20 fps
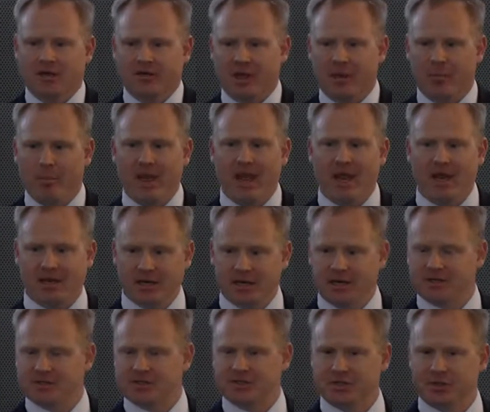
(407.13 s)
They may
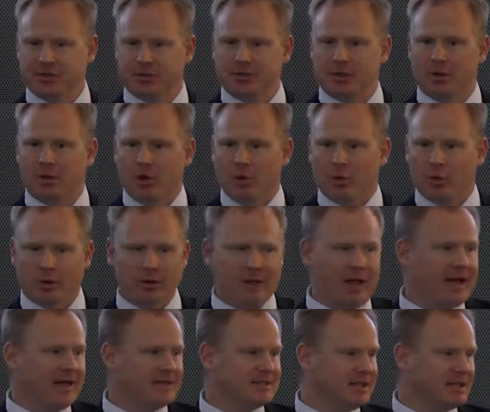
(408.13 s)
need to
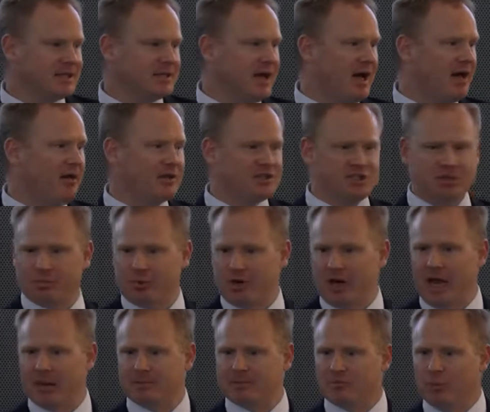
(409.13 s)
rely on technology
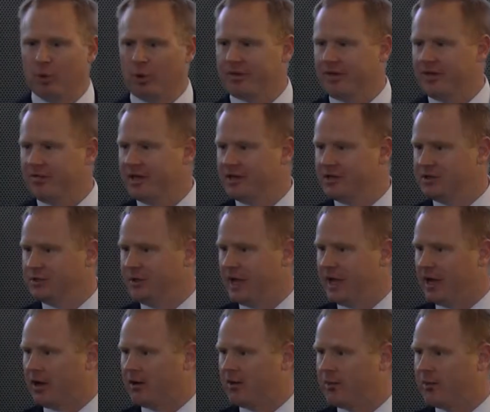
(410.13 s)
perhaps more than they do
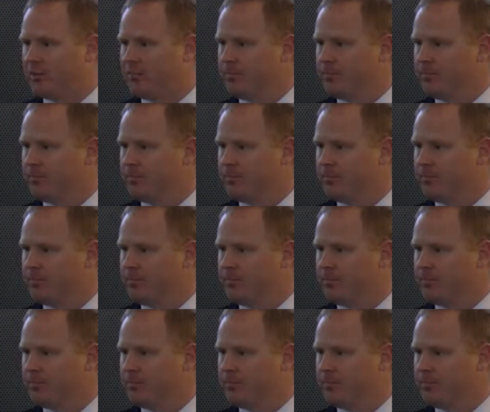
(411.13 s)
now.